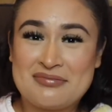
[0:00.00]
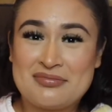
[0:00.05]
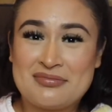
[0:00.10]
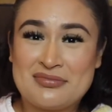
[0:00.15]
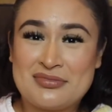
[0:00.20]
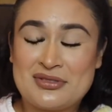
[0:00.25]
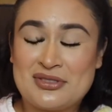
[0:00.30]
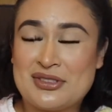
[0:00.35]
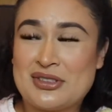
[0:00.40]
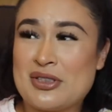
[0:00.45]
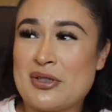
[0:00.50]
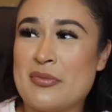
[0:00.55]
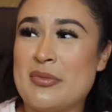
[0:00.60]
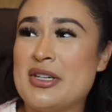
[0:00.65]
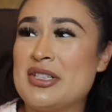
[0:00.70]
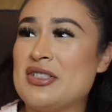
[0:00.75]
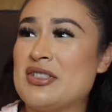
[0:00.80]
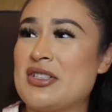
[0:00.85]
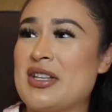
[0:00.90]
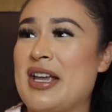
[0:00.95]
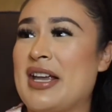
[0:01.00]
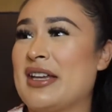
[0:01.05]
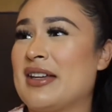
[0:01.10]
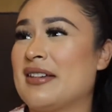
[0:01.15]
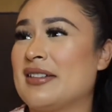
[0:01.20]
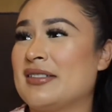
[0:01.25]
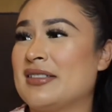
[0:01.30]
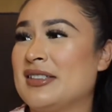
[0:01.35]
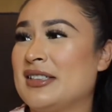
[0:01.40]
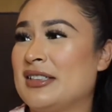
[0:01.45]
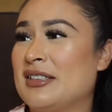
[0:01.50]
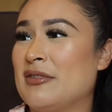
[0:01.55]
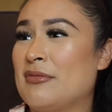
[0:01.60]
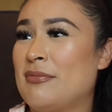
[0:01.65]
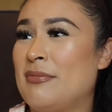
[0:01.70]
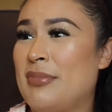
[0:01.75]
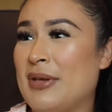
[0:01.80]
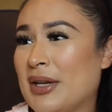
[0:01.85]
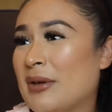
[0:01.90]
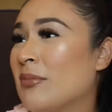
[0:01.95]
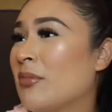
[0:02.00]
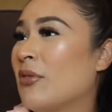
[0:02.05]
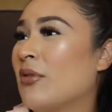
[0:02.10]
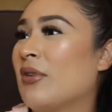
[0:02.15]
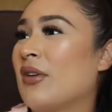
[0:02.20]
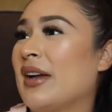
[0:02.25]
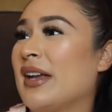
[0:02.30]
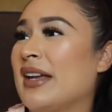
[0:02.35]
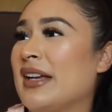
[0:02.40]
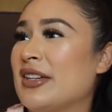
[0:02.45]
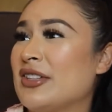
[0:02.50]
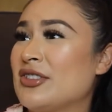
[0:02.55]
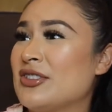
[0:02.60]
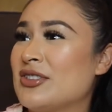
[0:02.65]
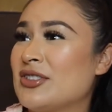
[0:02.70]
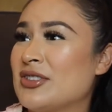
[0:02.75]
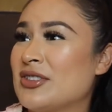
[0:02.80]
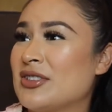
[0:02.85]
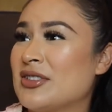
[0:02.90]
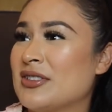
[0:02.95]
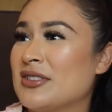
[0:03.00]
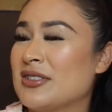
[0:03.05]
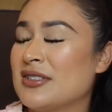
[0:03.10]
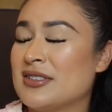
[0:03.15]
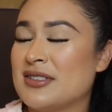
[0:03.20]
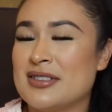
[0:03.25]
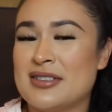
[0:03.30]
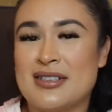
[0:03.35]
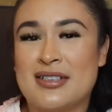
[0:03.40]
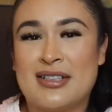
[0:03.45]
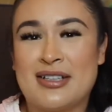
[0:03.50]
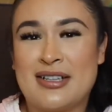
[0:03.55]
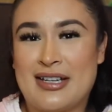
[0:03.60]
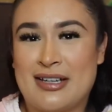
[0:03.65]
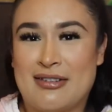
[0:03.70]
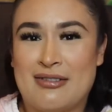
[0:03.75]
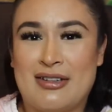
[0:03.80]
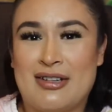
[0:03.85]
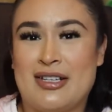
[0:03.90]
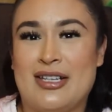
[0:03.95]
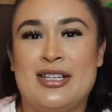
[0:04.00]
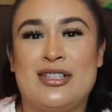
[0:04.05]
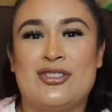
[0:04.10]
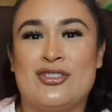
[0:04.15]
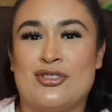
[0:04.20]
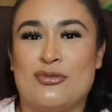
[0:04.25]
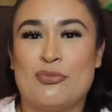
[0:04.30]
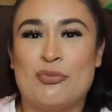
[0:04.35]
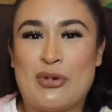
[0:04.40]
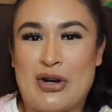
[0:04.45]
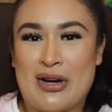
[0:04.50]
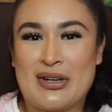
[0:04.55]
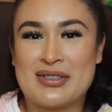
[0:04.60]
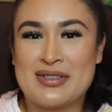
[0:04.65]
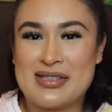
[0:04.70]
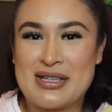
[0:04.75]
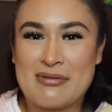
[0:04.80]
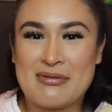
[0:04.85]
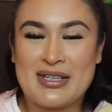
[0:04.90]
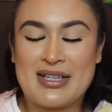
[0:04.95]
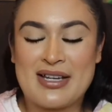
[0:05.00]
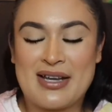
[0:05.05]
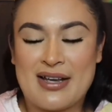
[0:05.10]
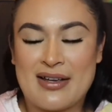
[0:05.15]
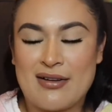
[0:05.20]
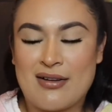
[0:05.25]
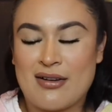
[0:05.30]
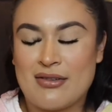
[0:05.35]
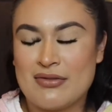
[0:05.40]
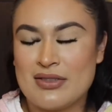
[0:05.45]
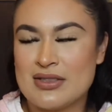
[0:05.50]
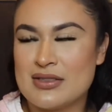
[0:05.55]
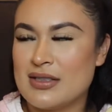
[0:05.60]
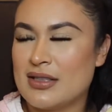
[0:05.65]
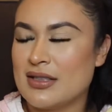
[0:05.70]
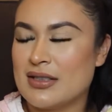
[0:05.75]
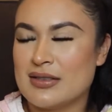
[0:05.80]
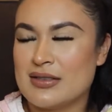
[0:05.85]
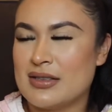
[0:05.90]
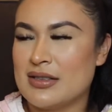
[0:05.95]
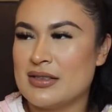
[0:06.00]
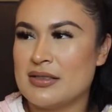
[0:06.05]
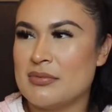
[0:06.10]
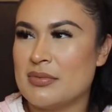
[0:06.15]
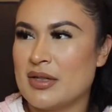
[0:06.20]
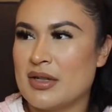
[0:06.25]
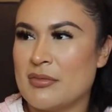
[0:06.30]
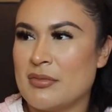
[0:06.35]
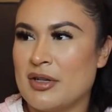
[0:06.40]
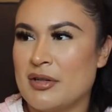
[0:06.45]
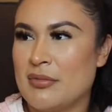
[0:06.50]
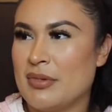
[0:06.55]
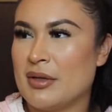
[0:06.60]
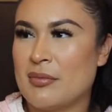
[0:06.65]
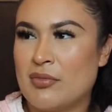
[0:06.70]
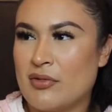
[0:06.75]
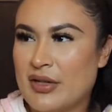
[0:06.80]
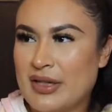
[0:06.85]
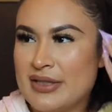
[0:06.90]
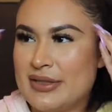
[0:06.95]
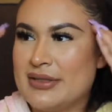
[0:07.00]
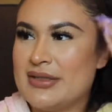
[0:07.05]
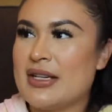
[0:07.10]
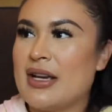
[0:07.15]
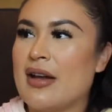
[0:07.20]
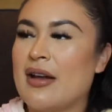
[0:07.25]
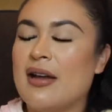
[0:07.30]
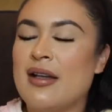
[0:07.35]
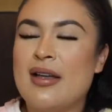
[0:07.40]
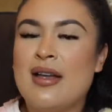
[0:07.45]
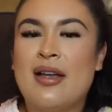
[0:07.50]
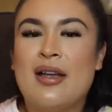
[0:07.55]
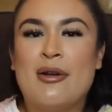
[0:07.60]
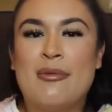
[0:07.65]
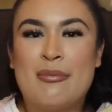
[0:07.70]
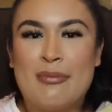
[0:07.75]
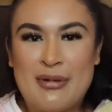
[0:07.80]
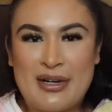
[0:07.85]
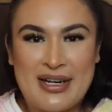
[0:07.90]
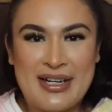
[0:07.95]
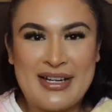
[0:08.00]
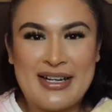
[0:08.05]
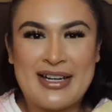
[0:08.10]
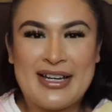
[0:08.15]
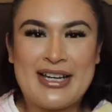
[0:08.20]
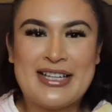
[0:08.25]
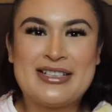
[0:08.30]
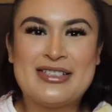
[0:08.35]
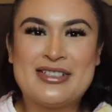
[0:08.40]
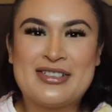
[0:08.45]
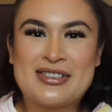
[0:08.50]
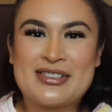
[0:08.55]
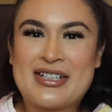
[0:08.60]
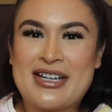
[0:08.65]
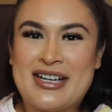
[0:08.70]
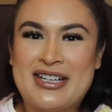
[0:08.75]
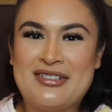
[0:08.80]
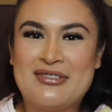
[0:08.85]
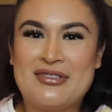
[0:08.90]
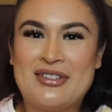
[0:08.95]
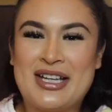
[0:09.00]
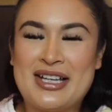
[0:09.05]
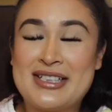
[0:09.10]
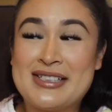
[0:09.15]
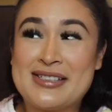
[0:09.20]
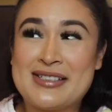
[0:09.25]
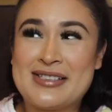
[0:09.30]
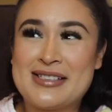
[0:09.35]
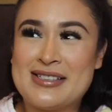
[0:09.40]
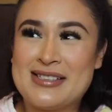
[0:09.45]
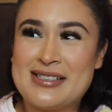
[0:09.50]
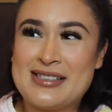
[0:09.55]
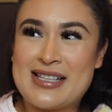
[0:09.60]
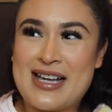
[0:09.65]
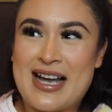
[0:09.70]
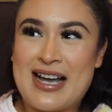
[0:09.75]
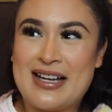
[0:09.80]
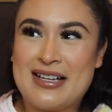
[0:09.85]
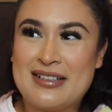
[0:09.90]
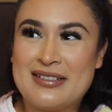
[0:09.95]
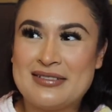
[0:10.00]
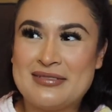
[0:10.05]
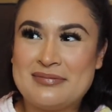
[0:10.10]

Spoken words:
so much like big boyish each box that we get, obviously because he's becoming a big boy, duh. But it's kind of like sad